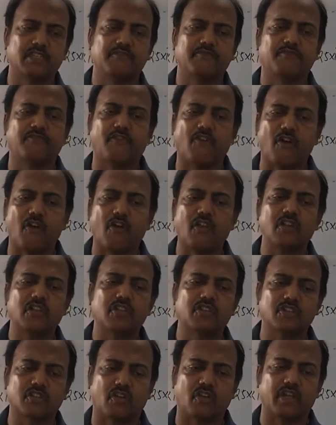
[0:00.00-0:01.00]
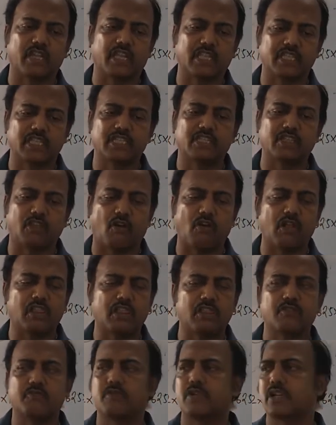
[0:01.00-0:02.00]
falls on a, this, all
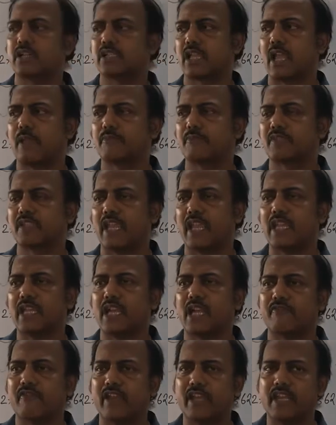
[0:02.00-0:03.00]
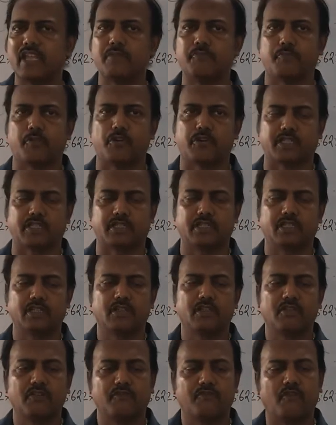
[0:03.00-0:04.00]
the words I am saying are very important,
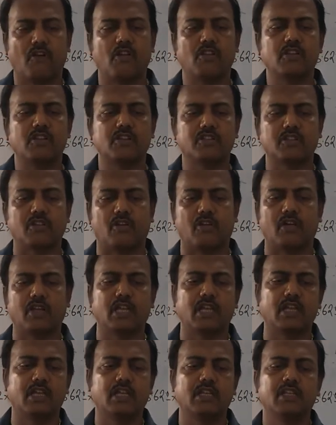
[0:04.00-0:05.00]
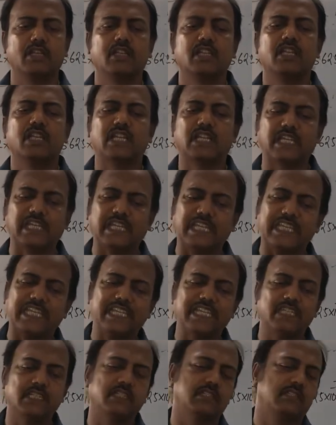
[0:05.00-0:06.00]
falls on a
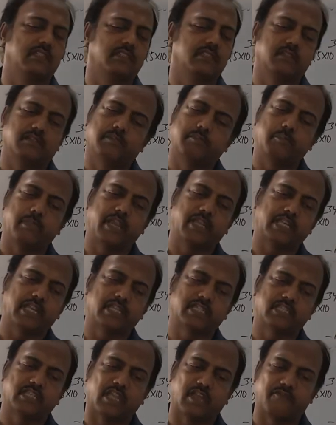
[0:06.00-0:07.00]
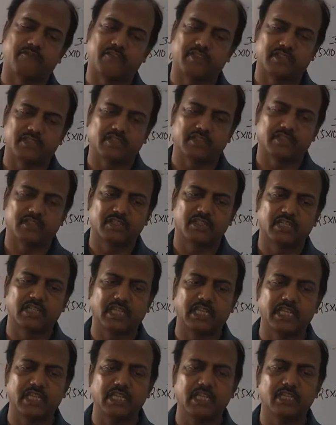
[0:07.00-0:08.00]
clean metal surface
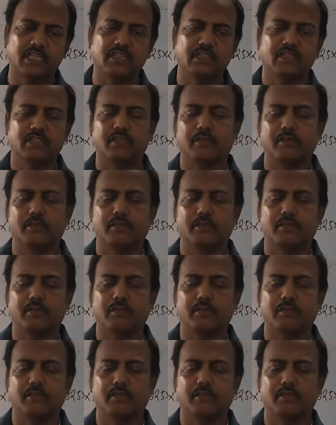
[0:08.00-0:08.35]
placed